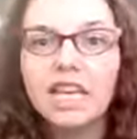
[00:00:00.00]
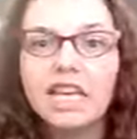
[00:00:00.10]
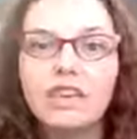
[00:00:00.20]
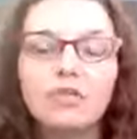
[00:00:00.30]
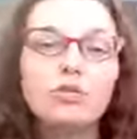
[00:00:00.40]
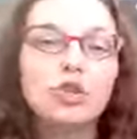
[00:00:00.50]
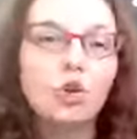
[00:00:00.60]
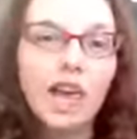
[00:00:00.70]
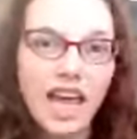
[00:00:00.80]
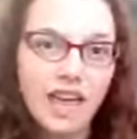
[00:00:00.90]
If you
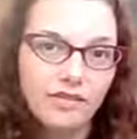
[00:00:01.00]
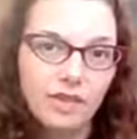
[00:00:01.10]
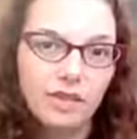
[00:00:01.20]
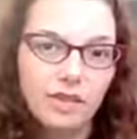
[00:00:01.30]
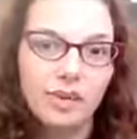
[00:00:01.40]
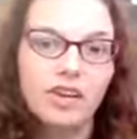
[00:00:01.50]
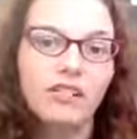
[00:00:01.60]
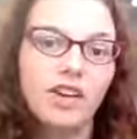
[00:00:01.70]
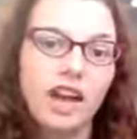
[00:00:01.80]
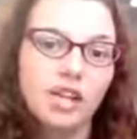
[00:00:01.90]
don't have them, they might
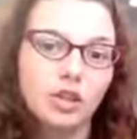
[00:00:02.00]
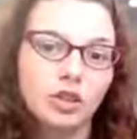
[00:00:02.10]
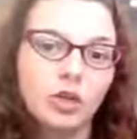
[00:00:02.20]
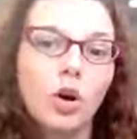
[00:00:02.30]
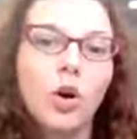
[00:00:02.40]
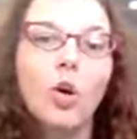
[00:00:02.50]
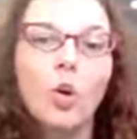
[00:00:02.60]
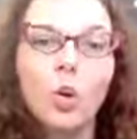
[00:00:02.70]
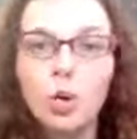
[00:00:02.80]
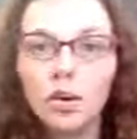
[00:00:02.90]
fine you,
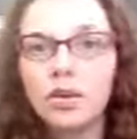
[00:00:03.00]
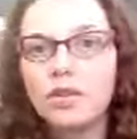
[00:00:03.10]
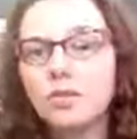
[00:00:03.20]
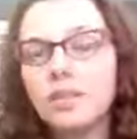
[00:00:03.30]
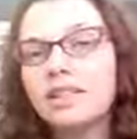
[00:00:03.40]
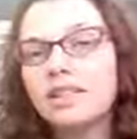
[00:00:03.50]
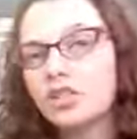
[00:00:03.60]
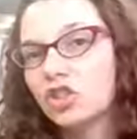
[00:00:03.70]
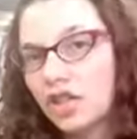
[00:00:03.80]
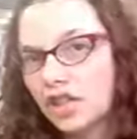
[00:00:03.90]
or they might
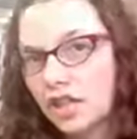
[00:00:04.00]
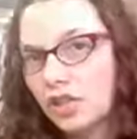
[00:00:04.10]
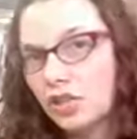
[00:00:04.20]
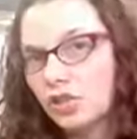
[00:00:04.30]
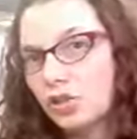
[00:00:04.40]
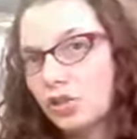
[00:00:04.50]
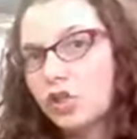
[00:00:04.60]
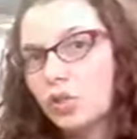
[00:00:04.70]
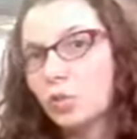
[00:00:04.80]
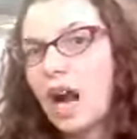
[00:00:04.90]
suggest that your
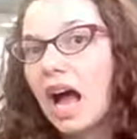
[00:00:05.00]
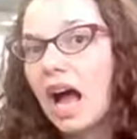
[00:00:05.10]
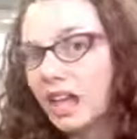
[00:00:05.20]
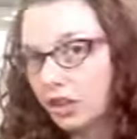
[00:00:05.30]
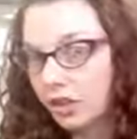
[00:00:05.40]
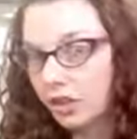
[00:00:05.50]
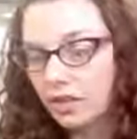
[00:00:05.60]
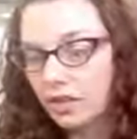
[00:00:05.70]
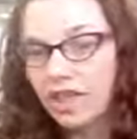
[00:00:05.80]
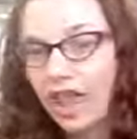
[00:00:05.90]
duties were higher
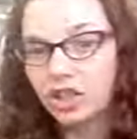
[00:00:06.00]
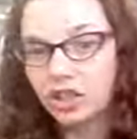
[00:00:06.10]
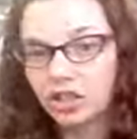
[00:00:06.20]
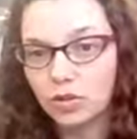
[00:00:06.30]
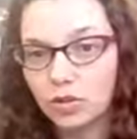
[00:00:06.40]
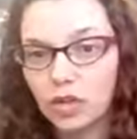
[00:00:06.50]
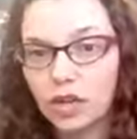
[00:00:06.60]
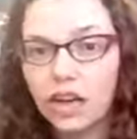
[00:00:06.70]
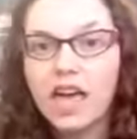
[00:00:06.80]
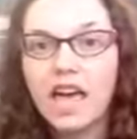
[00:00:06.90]
than they actually
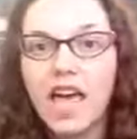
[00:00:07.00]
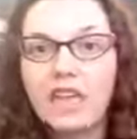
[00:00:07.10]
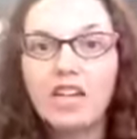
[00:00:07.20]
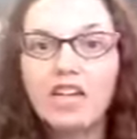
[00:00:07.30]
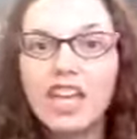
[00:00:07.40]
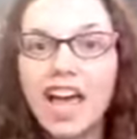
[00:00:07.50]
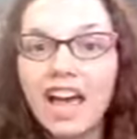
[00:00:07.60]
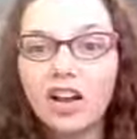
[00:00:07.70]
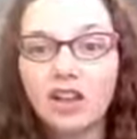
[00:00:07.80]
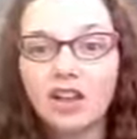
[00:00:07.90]
were, and then
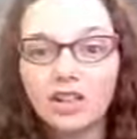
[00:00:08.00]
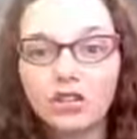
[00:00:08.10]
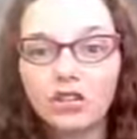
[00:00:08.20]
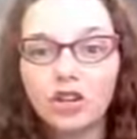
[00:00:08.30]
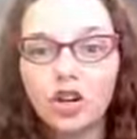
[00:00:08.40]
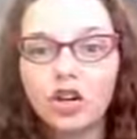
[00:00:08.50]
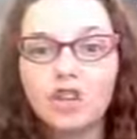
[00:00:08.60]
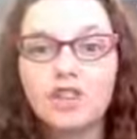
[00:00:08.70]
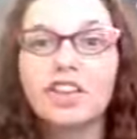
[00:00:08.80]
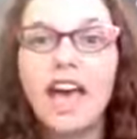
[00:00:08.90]
tack on extra
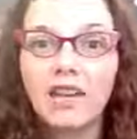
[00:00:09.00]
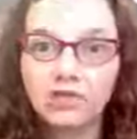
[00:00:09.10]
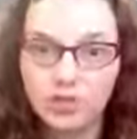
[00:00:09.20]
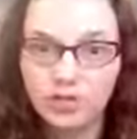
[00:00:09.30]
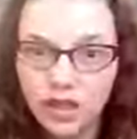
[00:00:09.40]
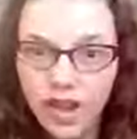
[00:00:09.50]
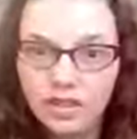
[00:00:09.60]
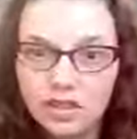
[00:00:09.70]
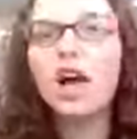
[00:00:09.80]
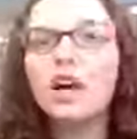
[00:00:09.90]
charges after the
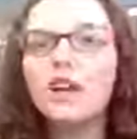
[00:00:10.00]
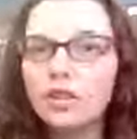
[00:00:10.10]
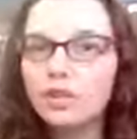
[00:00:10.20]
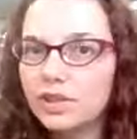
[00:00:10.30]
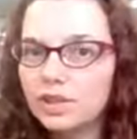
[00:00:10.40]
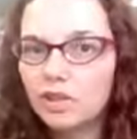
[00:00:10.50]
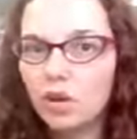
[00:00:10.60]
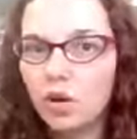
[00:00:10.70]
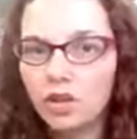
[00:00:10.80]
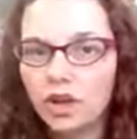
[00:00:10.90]
fact. Another reason to
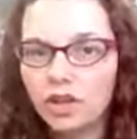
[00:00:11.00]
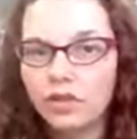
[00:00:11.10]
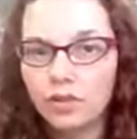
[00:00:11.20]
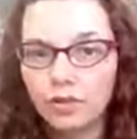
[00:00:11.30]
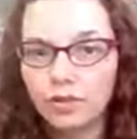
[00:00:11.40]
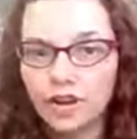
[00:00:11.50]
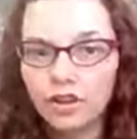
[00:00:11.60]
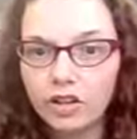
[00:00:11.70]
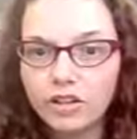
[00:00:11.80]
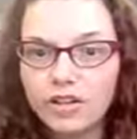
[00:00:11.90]
hold onto your
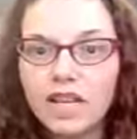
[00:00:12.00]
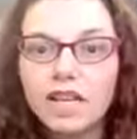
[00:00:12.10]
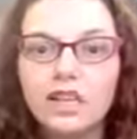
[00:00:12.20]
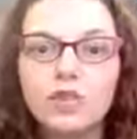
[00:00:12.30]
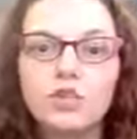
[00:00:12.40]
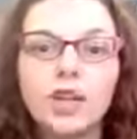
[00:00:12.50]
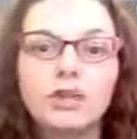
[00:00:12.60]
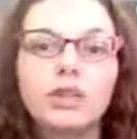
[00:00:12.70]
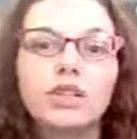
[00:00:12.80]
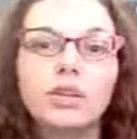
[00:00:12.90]
records is so that you
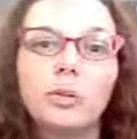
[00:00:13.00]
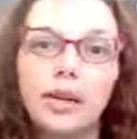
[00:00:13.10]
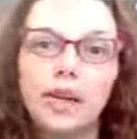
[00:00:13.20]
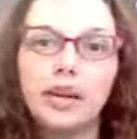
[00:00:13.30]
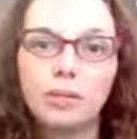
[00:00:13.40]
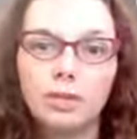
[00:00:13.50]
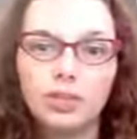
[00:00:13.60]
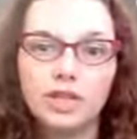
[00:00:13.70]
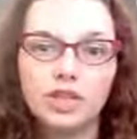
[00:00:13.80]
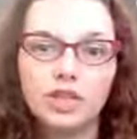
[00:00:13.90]
can compare
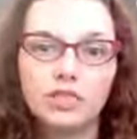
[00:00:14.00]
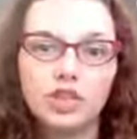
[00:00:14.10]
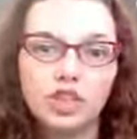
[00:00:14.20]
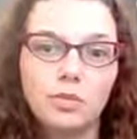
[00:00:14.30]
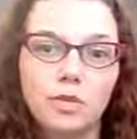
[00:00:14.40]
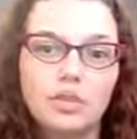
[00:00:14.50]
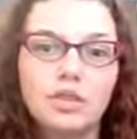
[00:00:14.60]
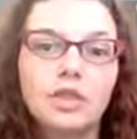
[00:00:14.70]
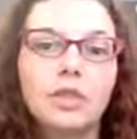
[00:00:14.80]
between different shipments.